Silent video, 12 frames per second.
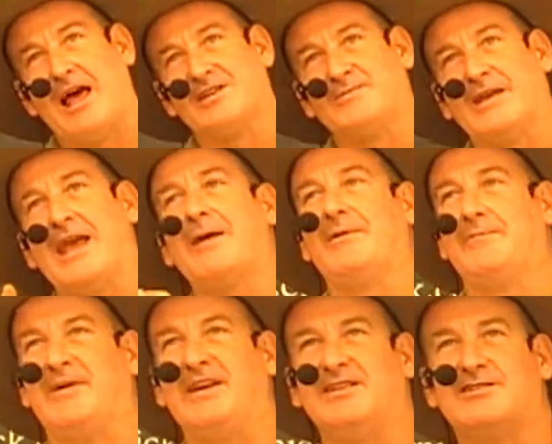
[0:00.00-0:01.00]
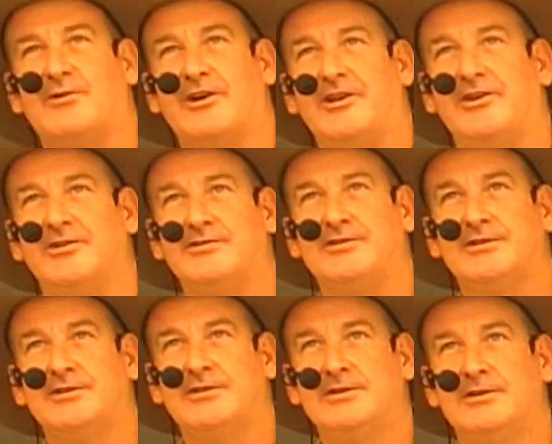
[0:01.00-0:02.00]
ask me, how many beads do I use?
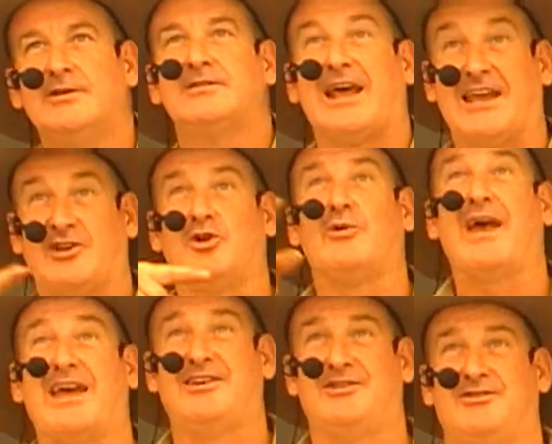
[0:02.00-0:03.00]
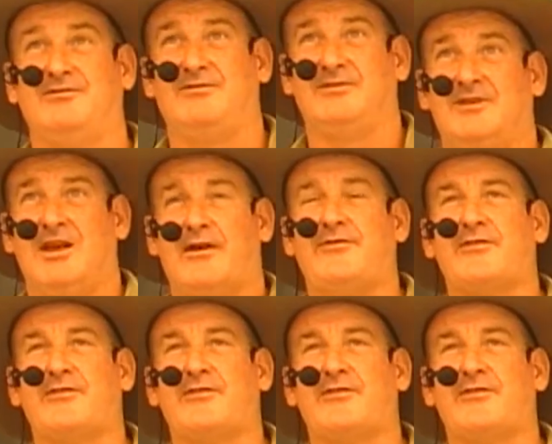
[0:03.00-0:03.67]
Take two, add two. If